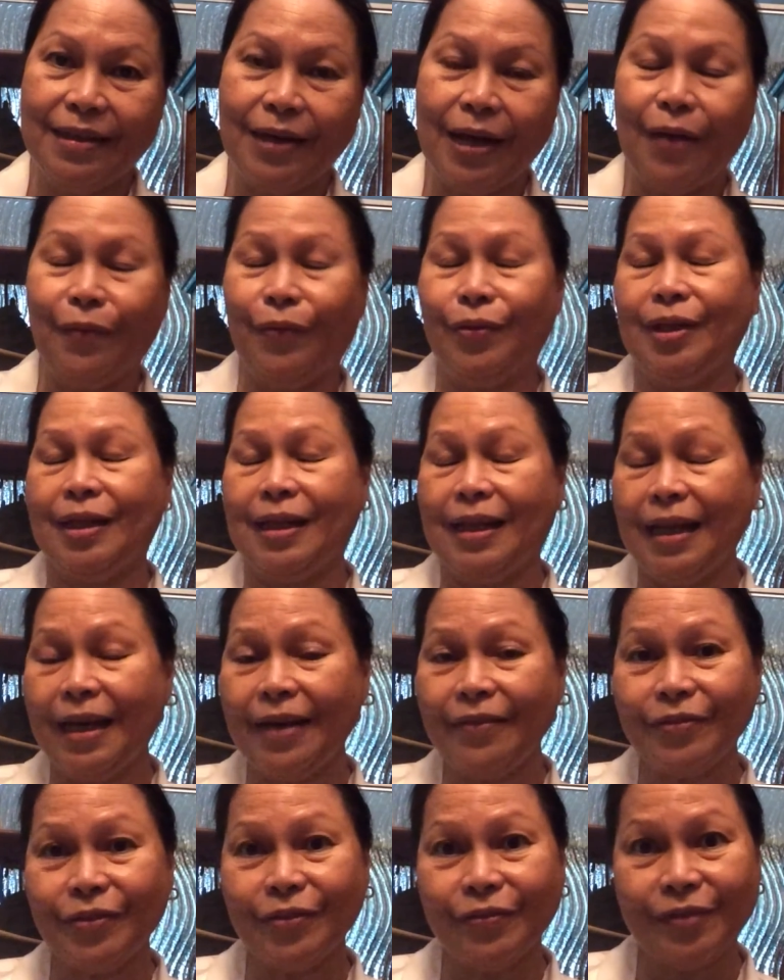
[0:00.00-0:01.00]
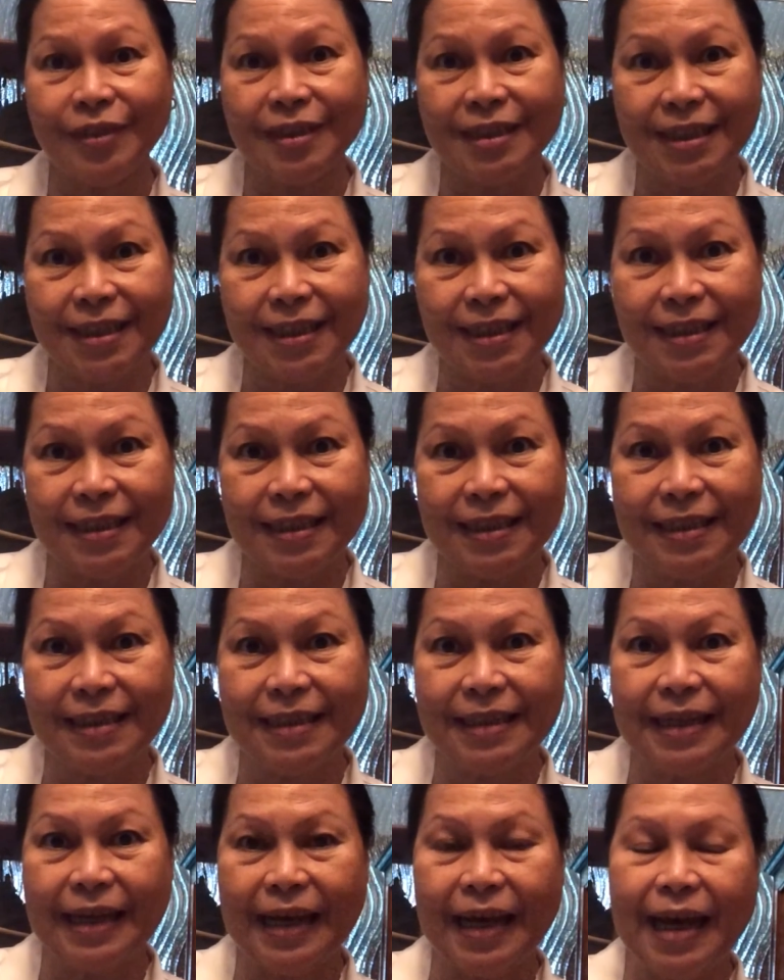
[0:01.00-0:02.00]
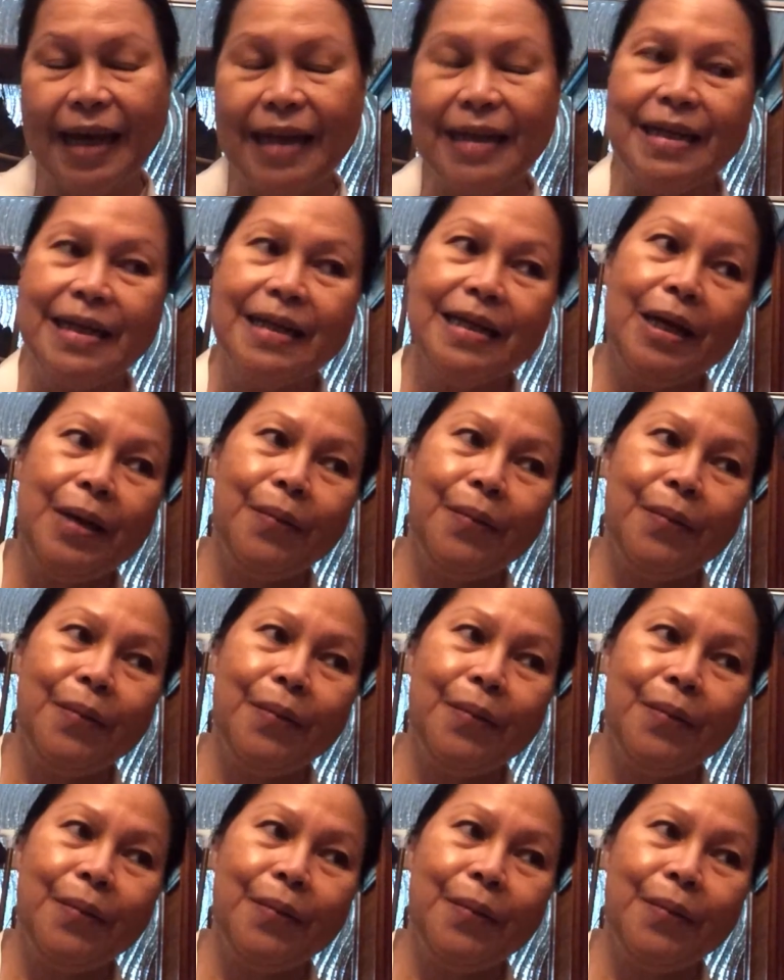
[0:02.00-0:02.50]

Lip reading: I would love to visit Italy again,